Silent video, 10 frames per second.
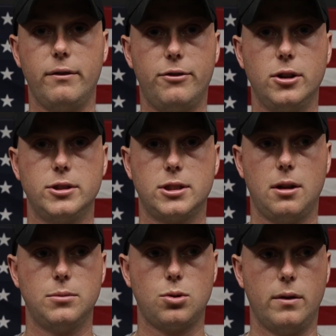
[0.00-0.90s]
If there's
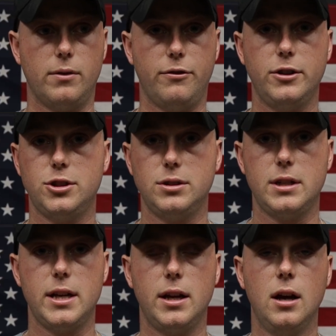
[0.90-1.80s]
some sort of
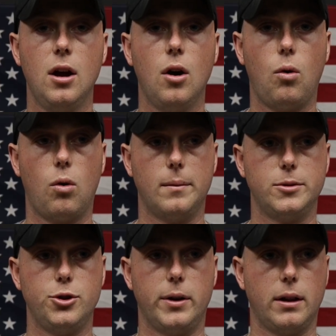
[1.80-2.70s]
deficiency or I'm
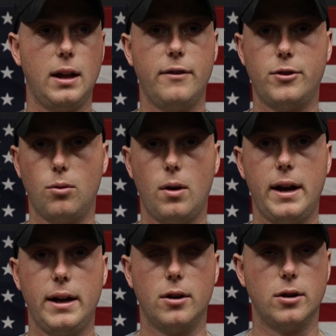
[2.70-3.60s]
shooting left or
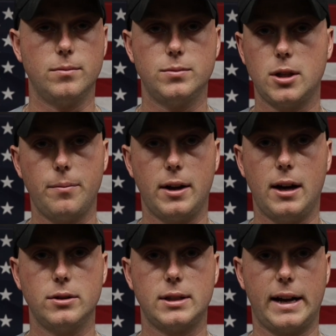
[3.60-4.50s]
right or something
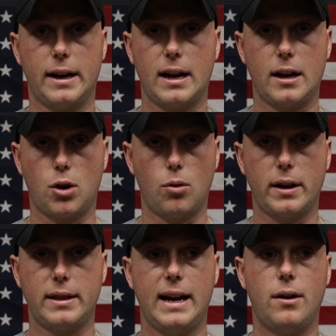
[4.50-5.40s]
else, I can kind of
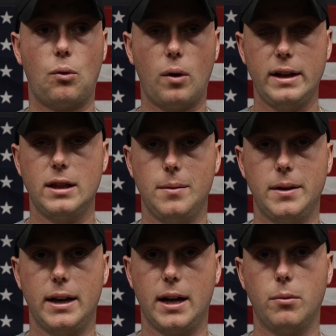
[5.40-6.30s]
correct that right in the
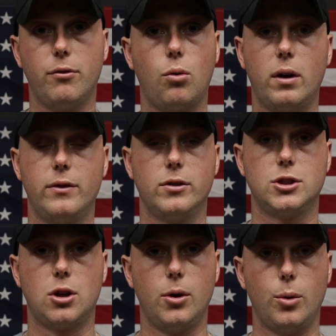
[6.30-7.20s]
beginning before I even
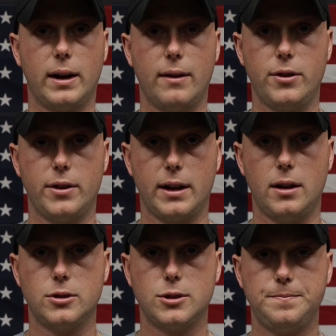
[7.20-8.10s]
start doing everything
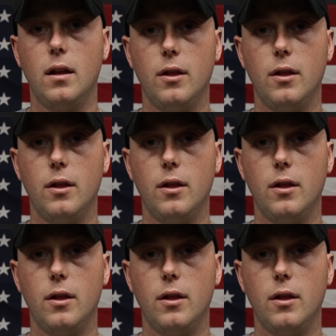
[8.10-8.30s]
else.